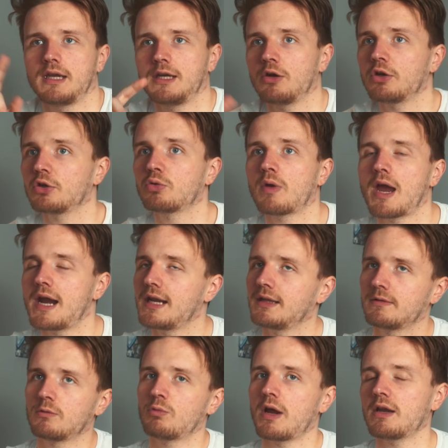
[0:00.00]
in order to
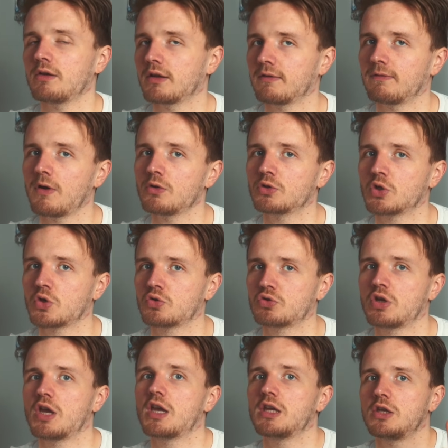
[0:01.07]
edit great looking photos
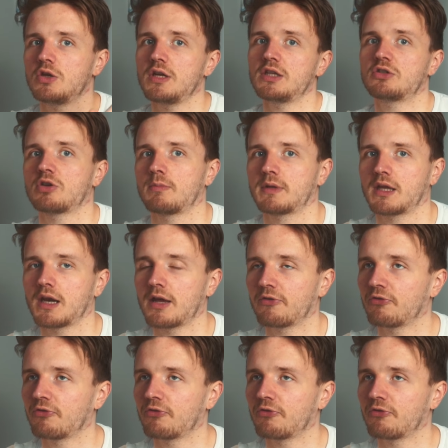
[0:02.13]
you need something like